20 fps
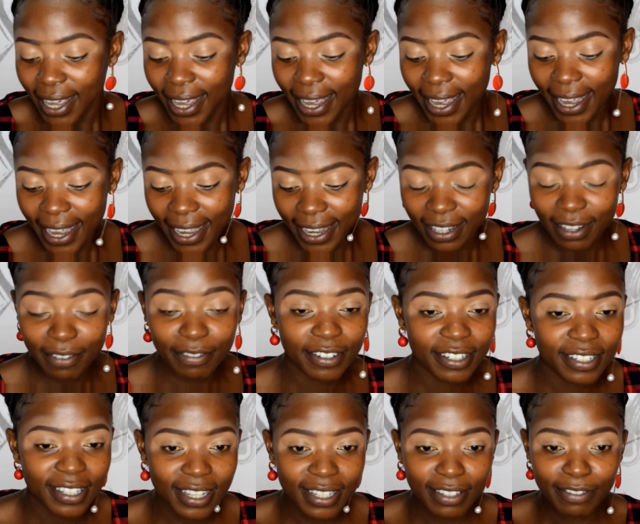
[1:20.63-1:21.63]
And the first
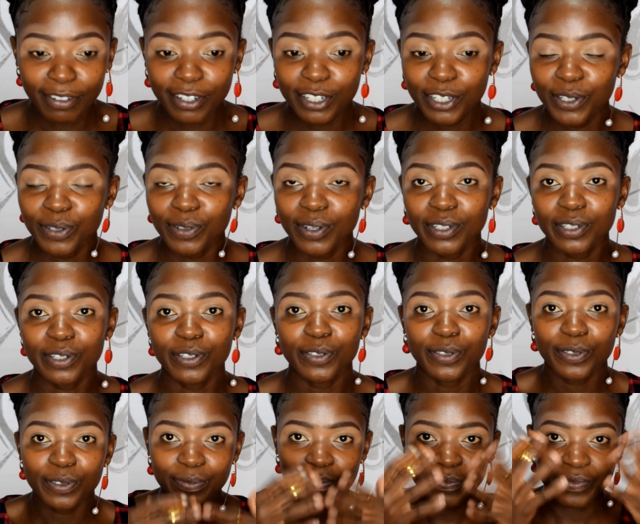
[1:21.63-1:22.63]
things first you want to do
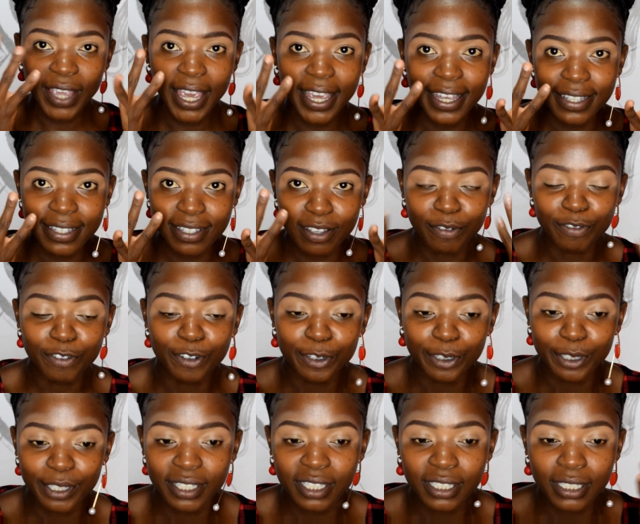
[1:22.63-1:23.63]
is, of
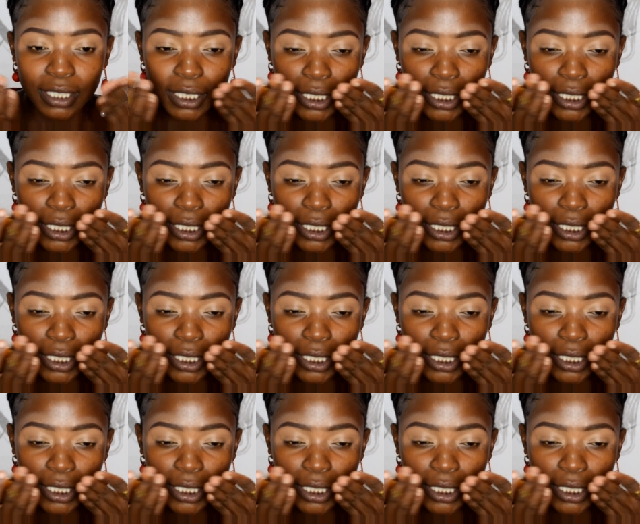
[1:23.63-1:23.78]
course,